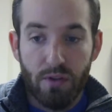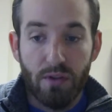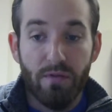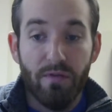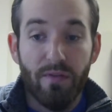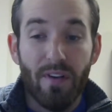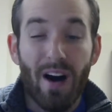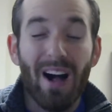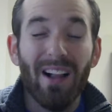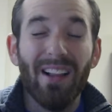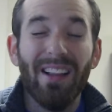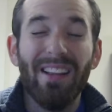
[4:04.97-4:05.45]

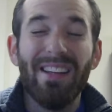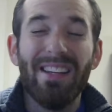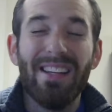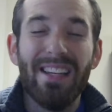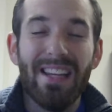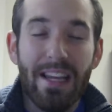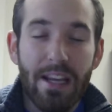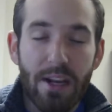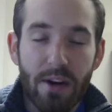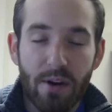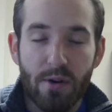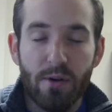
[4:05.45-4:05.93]

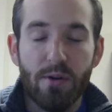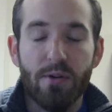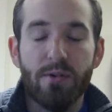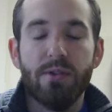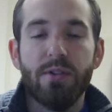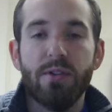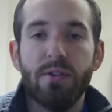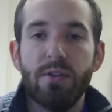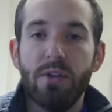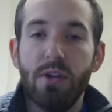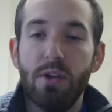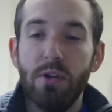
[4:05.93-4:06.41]

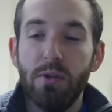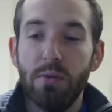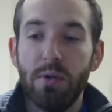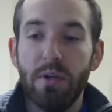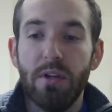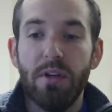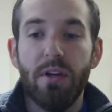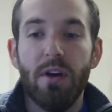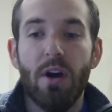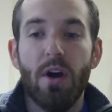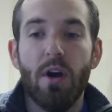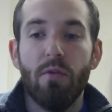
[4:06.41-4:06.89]

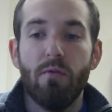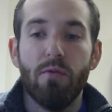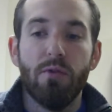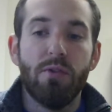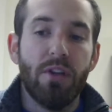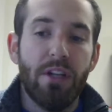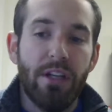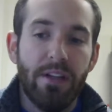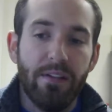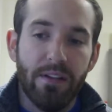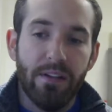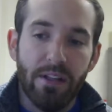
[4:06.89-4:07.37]
routinely
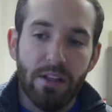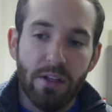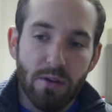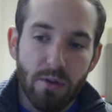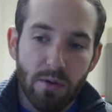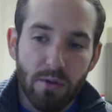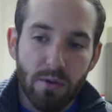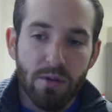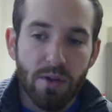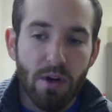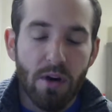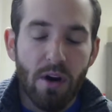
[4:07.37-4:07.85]

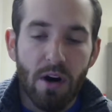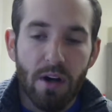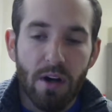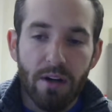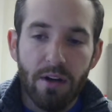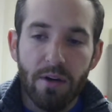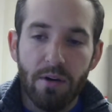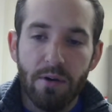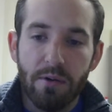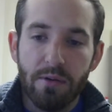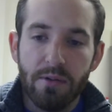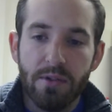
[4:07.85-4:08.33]
use
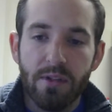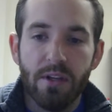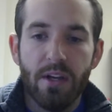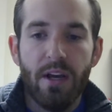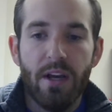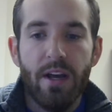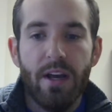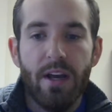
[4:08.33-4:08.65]
autos,